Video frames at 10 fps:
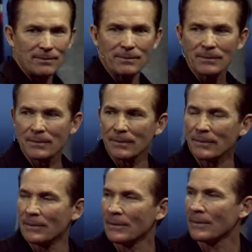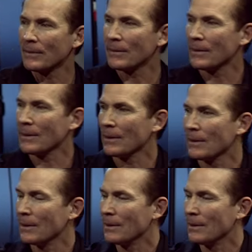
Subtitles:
Nobody speaks.